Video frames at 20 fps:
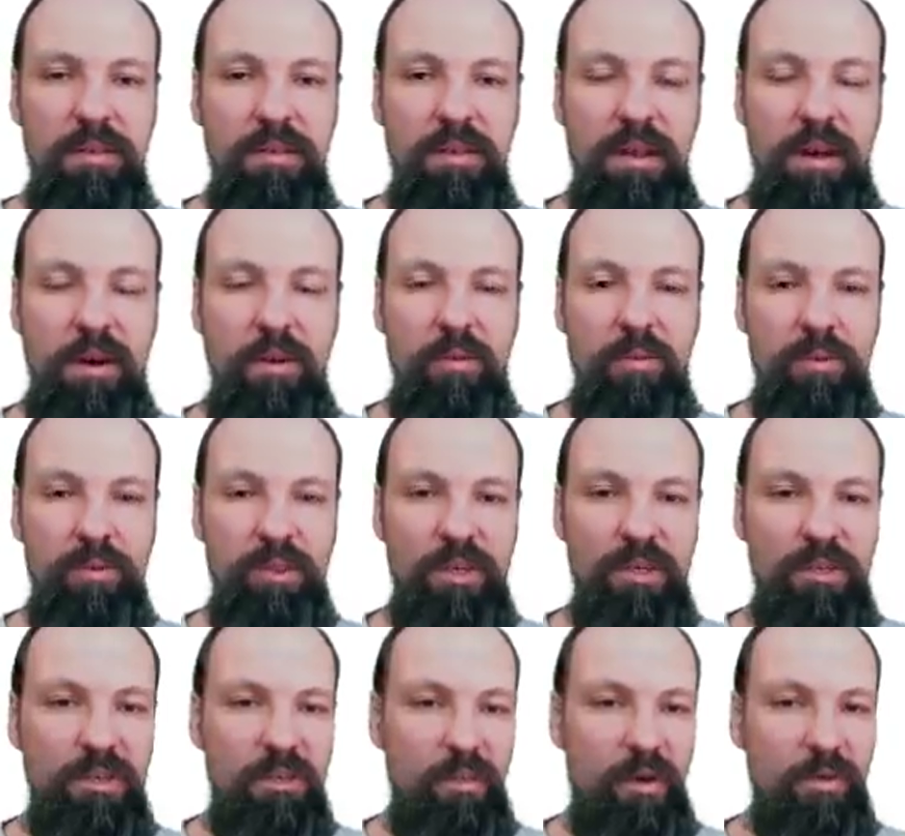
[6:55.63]
Now
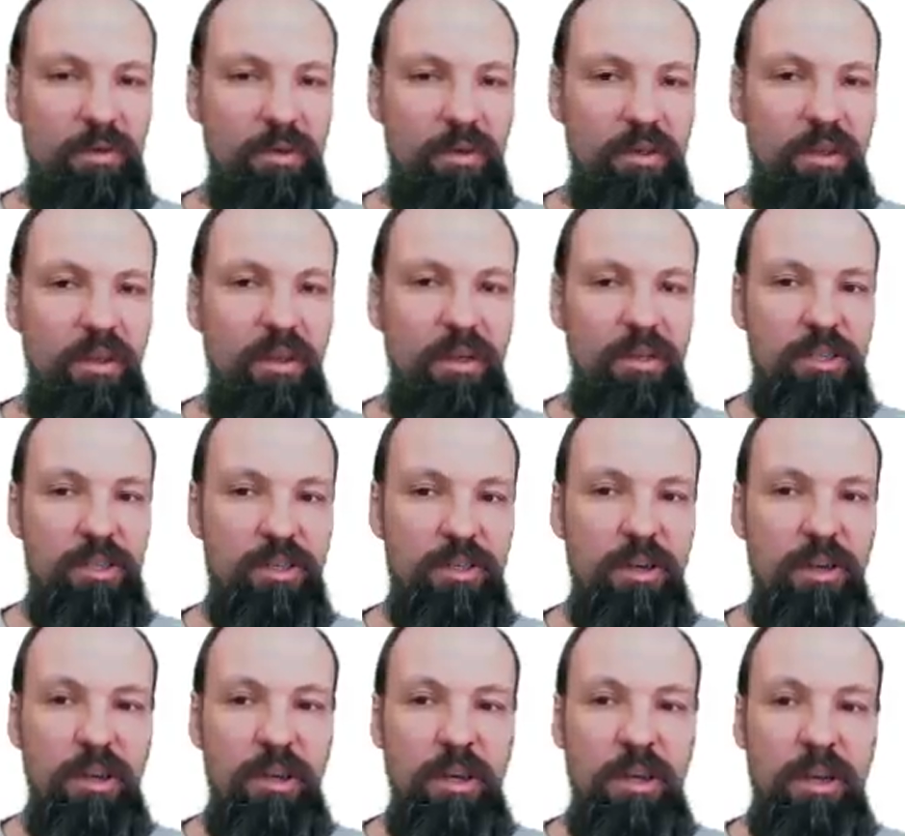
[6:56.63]
just about the notation.
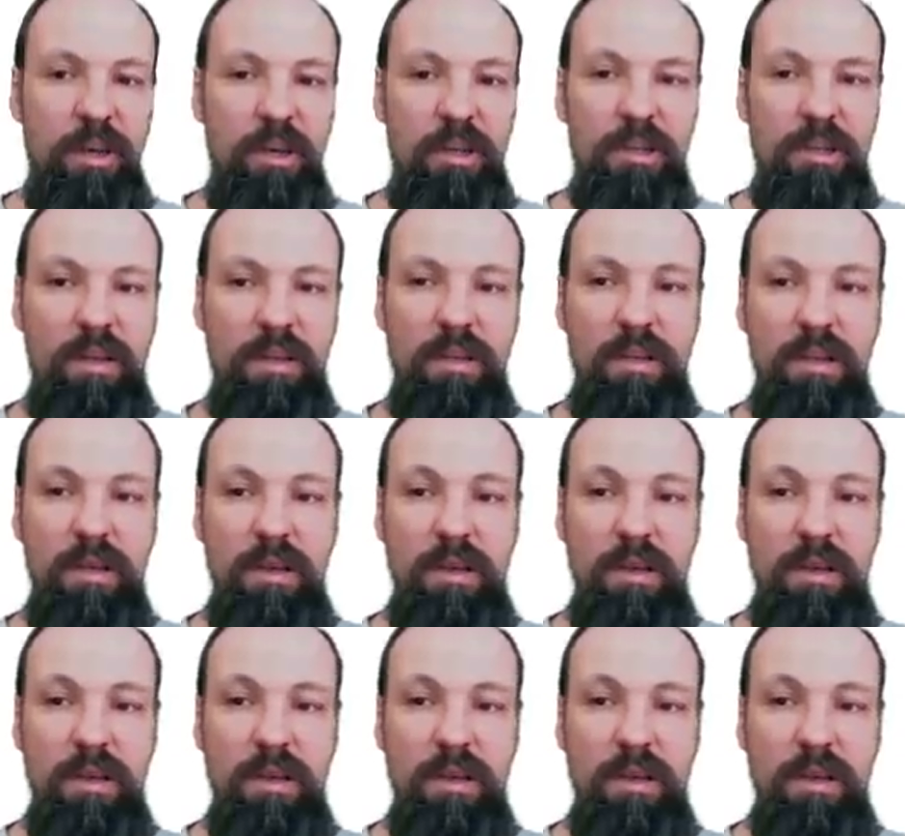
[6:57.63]
Then